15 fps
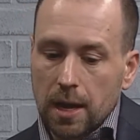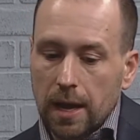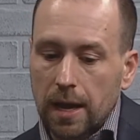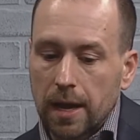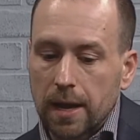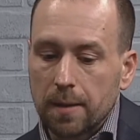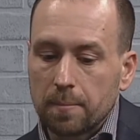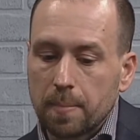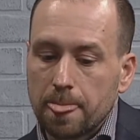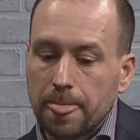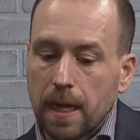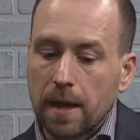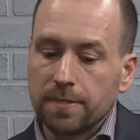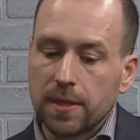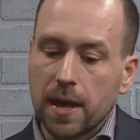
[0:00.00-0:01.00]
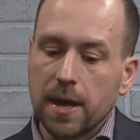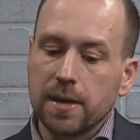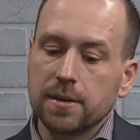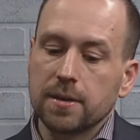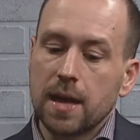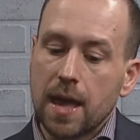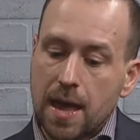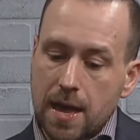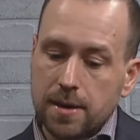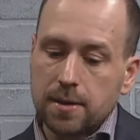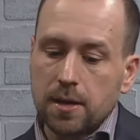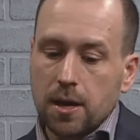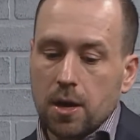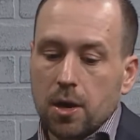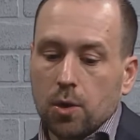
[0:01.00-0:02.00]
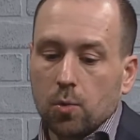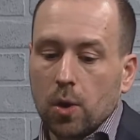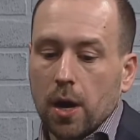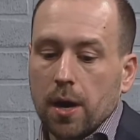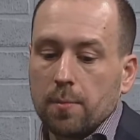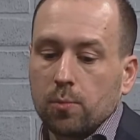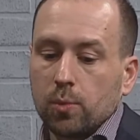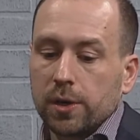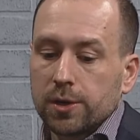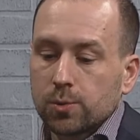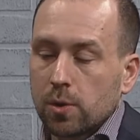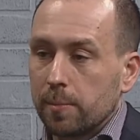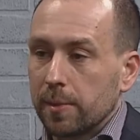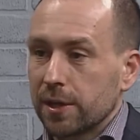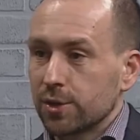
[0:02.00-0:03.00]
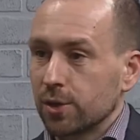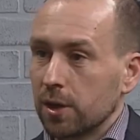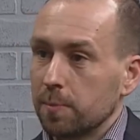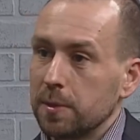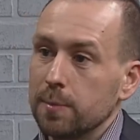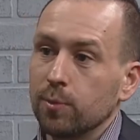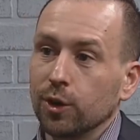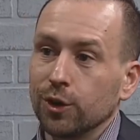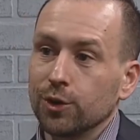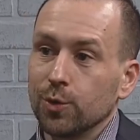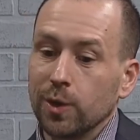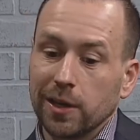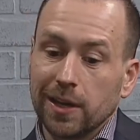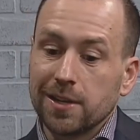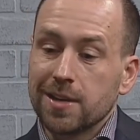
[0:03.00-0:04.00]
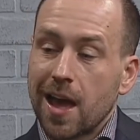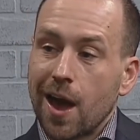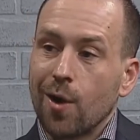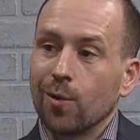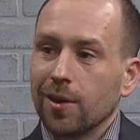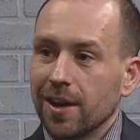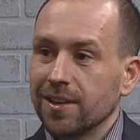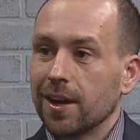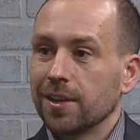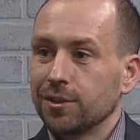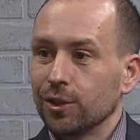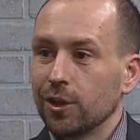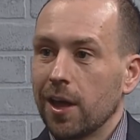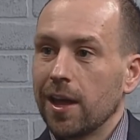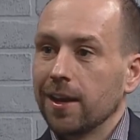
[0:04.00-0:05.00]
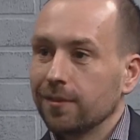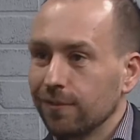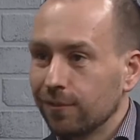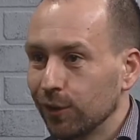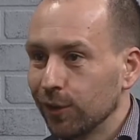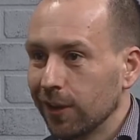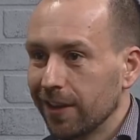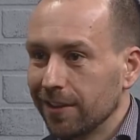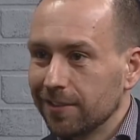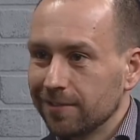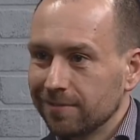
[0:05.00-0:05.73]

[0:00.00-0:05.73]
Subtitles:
And then N, we just want to make sure that people are doing it now and not delaying for later.